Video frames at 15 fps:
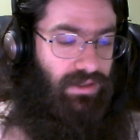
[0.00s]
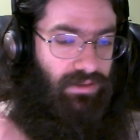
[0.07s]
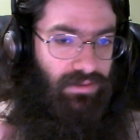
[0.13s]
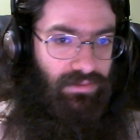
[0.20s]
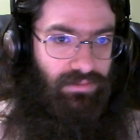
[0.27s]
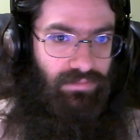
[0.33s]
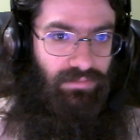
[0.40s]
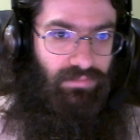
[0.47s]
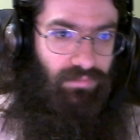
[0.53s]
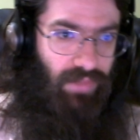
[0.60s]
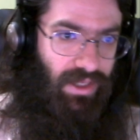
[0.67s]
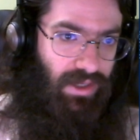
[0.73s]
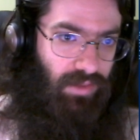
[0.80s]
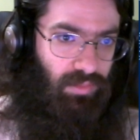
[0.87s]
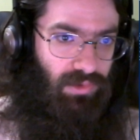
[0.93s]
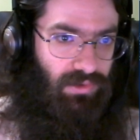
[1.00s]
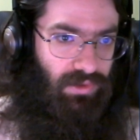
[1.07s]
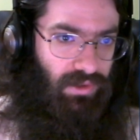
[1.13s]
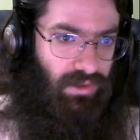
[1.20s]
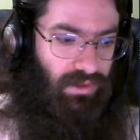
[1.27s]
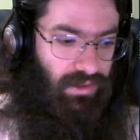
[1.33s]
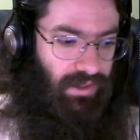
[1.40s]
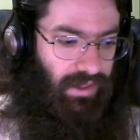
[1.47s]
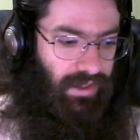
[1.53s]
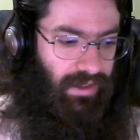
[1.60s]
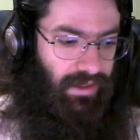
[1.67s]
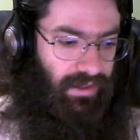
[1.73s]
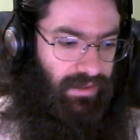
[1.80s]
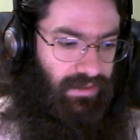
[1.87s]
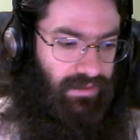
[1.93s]
of made up.
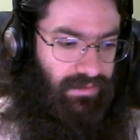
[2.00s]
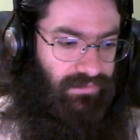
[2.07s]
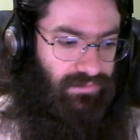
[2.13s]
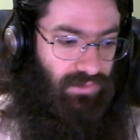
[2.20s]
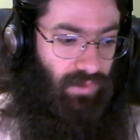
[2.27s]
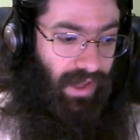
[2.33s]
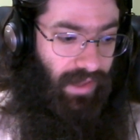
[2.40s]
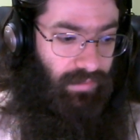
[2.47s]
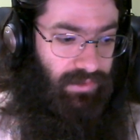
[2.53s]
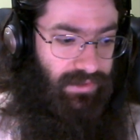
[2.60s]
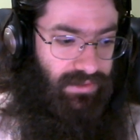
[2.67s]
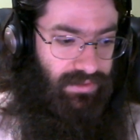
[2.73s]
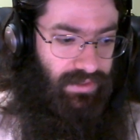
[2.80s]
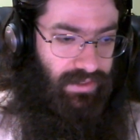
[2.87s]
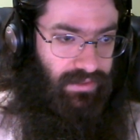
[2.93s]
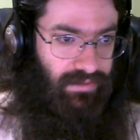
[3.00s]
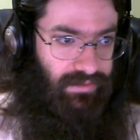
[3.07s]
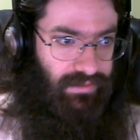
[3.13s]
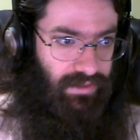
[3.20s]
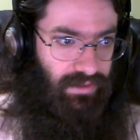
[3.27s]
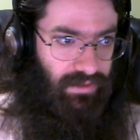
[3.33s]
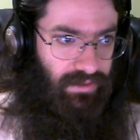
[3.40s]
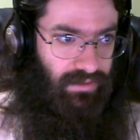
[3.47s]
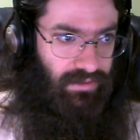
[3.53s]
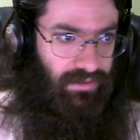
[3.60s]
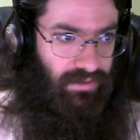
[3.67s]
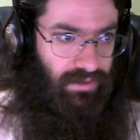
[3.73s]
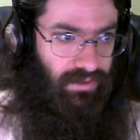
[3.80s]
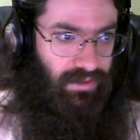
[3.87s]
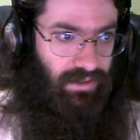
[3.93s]
And it so happens that
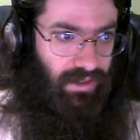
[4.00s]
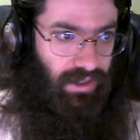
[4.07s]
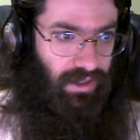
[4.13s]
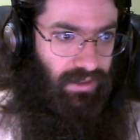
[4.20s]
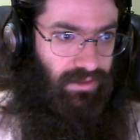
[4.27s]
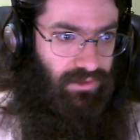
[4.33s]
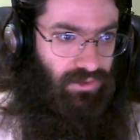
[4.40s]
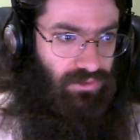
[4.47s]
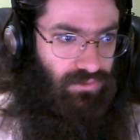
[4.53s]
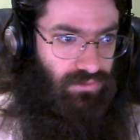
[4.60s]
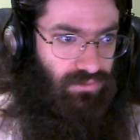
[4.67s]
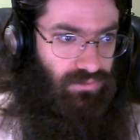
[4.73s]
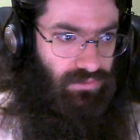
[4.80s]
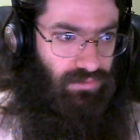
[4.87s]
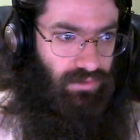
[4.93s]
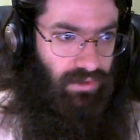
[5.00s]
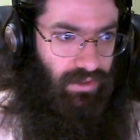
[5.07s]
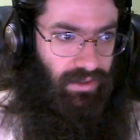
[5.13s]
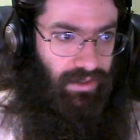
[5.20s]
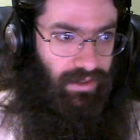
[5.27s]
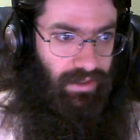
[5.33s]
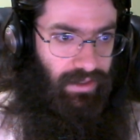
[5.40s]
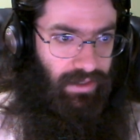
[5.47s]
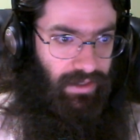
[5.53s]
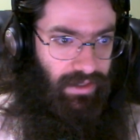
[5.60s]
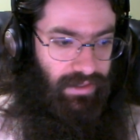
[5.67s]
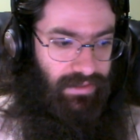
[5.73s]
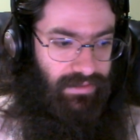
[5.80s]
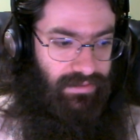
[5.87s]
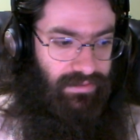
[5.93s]
IQ
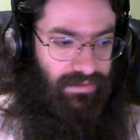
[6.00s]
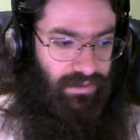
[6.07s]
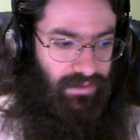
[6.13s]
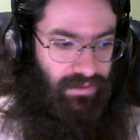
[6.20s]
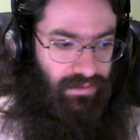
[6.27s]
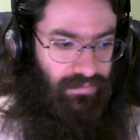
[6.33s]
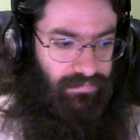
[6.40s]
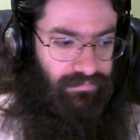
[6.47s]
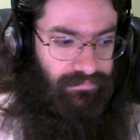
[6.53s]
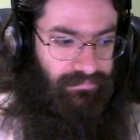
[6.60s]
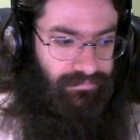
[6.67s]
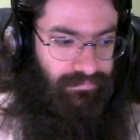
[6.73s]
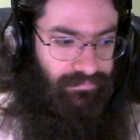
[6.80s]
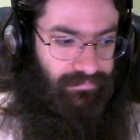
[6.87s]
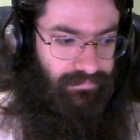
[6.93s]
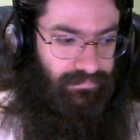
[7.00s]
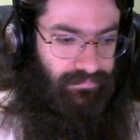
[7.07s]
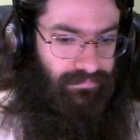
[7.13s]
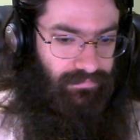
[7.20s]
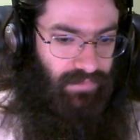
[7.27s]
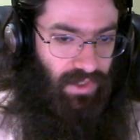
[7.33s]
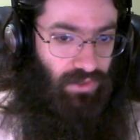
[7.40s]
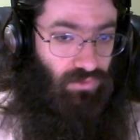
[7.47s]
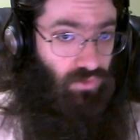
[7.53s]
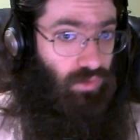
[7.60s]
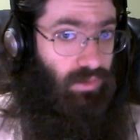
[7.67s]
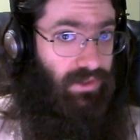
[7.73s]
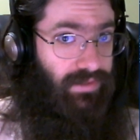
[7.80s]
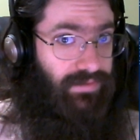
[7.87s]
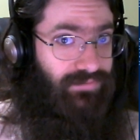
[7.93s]
is
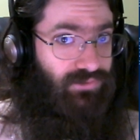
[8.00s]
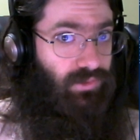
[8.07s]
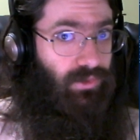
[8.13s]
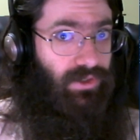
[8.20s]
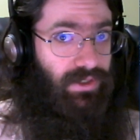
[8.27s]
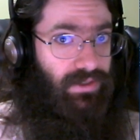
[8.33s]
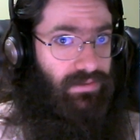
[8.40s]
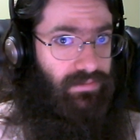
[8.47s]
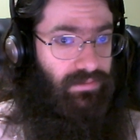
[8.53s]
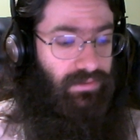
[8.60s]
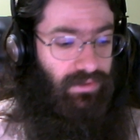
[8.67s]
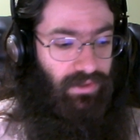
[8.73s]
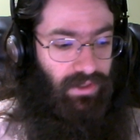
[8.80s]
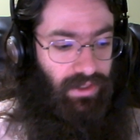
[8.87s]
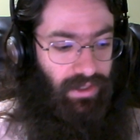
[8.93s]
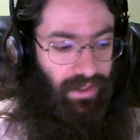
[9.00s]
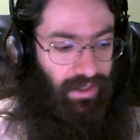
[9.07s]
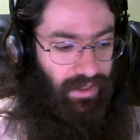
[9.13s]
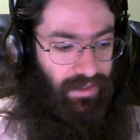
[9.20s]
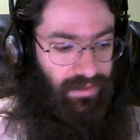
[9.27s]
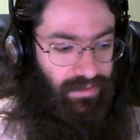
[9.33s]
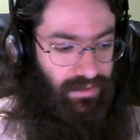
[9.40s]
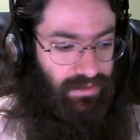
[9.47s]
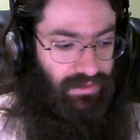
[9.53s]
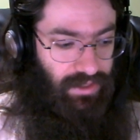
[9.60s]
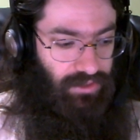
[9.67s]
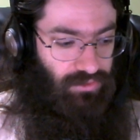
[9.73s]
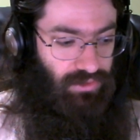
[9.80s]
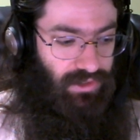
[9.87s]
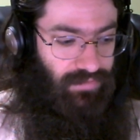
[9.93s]
normally distributed, and the
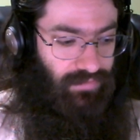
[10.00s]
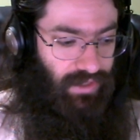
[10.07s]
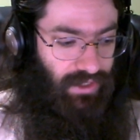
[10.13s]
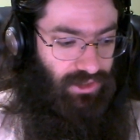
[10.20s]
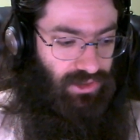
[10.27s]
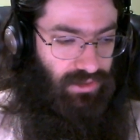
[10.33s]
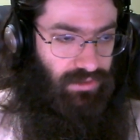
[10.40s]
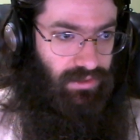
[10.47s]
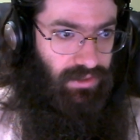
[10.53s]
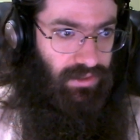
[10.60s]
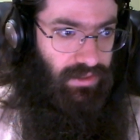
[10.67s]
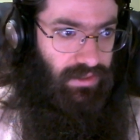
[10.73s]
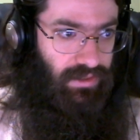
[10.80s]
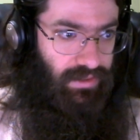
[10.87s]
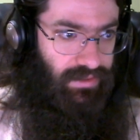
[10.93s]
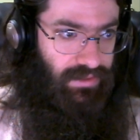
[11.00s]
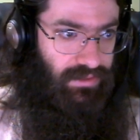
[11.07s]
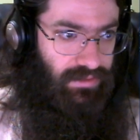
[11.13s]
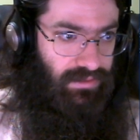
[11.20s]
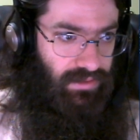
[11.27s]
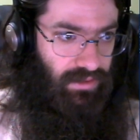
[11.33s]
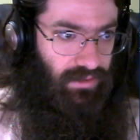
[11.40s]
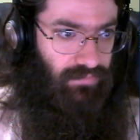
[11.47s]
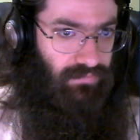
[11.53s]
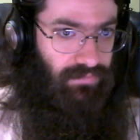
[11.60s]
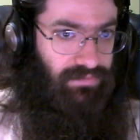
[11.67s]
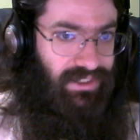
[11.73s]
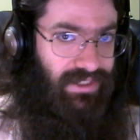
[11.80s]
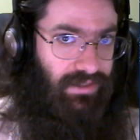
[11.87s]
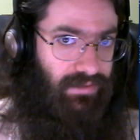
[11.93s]
standard deviation is
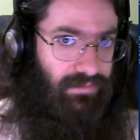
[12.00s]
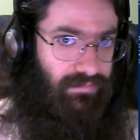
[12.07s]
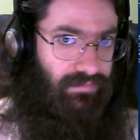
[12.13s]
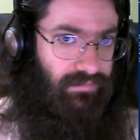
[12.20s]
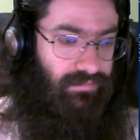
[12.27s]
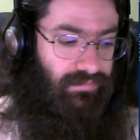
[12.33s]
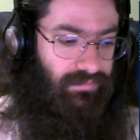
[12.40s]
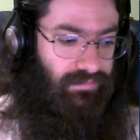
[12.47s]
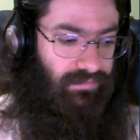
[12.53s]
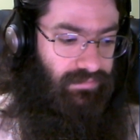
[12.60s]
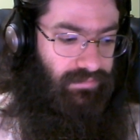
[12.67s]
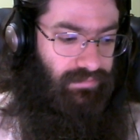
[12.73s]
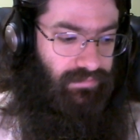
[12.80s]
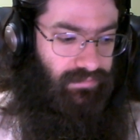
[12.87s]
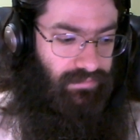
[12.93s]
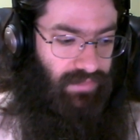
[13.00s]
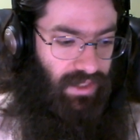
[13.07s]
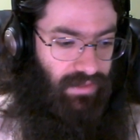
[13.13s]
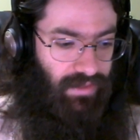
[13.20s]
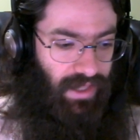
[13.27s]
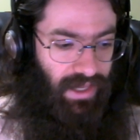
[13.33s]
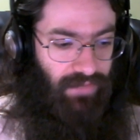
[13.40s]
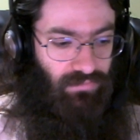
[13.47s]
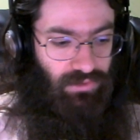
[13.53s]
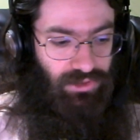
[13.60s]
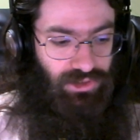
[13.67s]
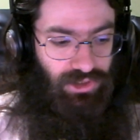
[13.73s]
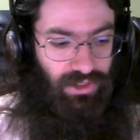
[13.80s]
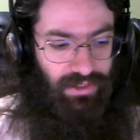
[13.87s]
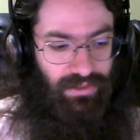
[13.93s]
15, and the
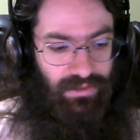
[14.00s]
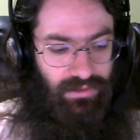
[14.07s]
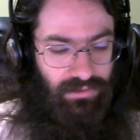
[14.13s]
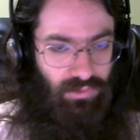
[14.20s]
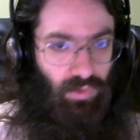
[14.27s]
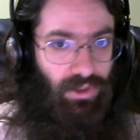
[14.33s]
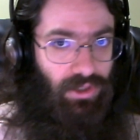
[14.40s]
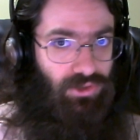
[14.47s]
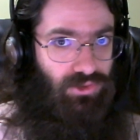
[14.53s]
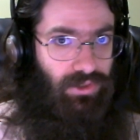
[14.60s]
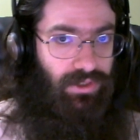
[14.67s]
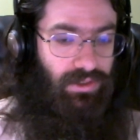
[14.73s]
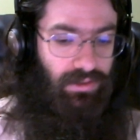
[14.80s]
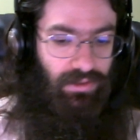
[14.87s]
average is 100.